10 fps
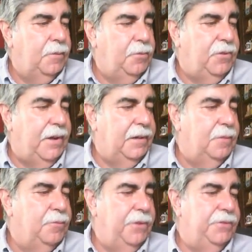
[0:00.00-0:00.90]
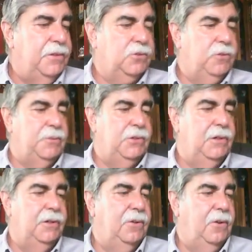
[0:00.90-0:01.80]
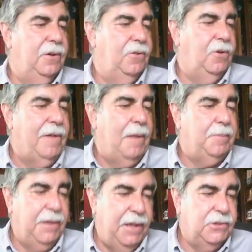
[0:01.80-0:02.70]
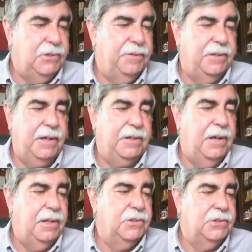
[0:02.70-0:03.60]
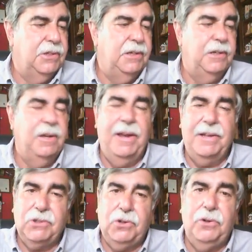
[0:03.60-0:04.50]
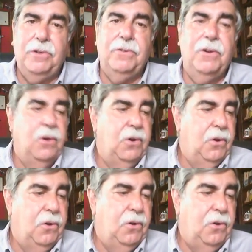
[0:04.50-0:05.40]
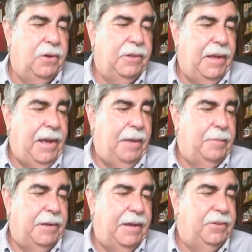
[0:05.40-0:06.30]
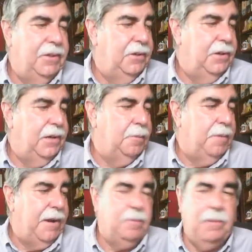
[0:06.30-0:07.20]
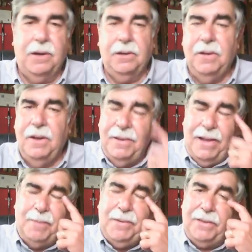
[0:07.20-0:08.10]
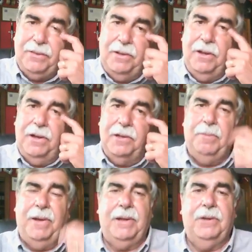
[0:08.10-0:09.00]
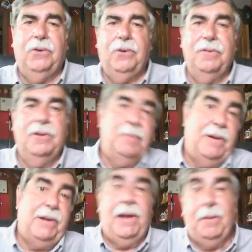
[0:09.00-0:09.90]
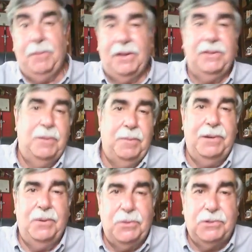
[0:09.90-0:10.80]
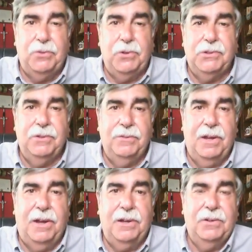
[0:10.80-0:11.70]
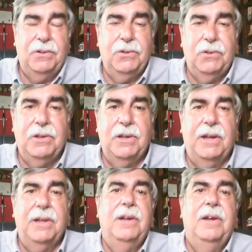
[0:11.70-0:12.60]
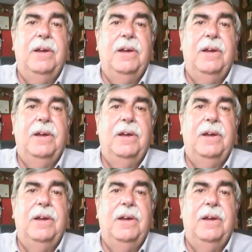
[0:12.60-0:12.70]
providing a brief description or application of the technology S-curve or the Abernathy-Utterback model. Abernathy-Utterback or Utterback-Abernathy, depending which version of the article you're looking at,